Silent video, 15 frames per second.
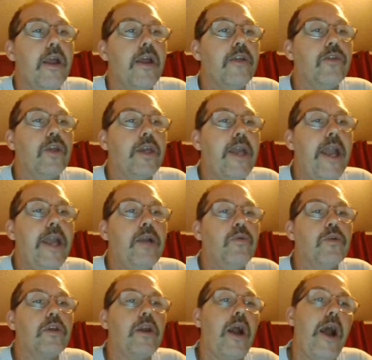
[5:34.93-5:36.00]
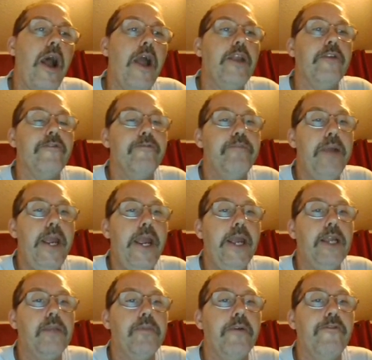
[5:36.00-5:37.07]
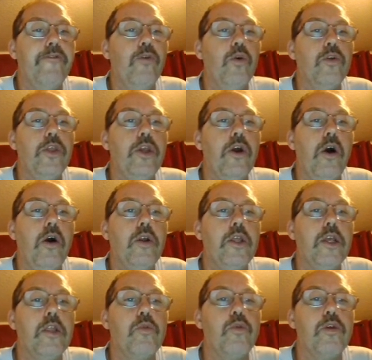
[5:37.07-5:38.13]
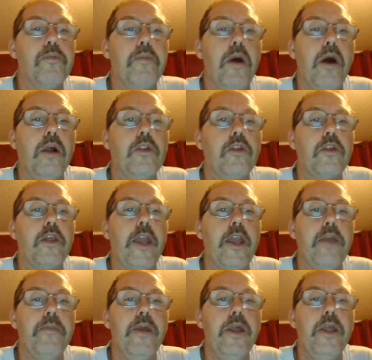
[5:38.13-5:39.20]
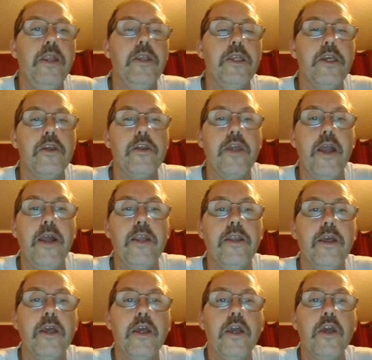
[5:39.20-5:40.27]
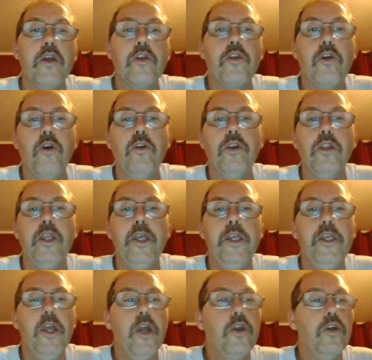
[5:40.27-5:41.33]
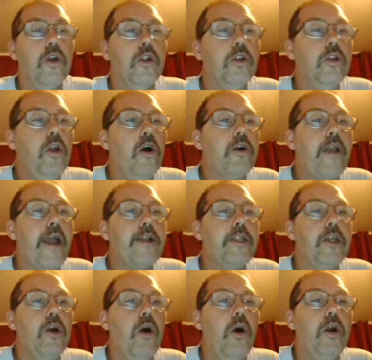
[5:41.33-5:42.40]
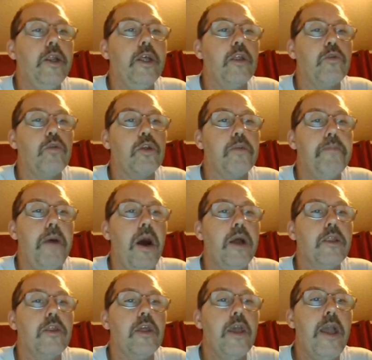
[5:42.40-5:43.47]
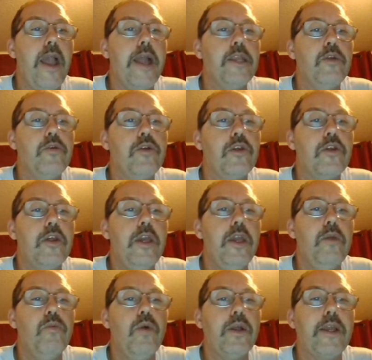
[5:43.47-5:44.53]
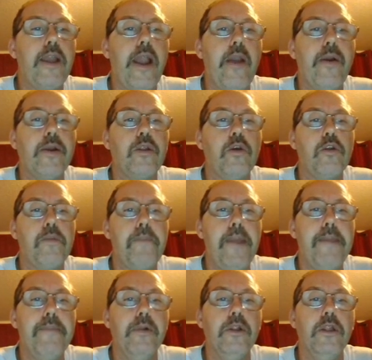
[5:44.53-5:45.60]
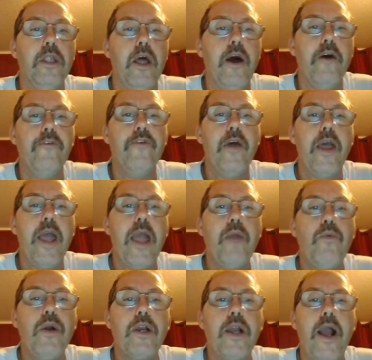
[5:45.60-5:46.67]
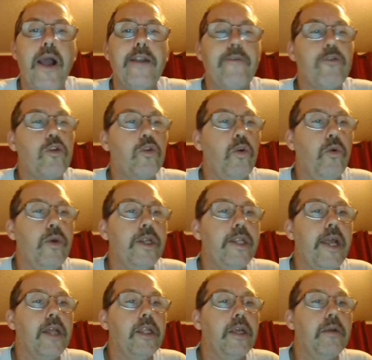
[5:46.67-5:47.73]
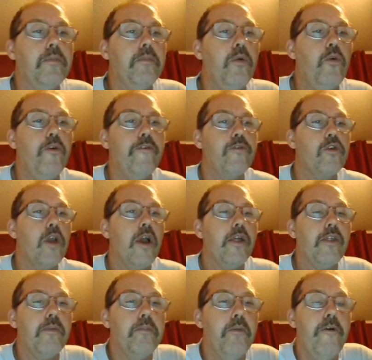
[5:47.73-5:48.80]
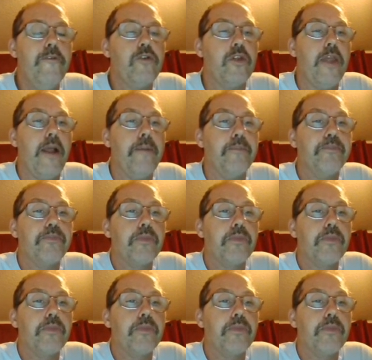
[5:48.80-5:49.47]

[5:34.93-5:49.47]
The cake was kind of baked before the audience response came in, he said. Certainly, you'll look at the audience response and you see what characters people love and what kind of storytelling moves moves them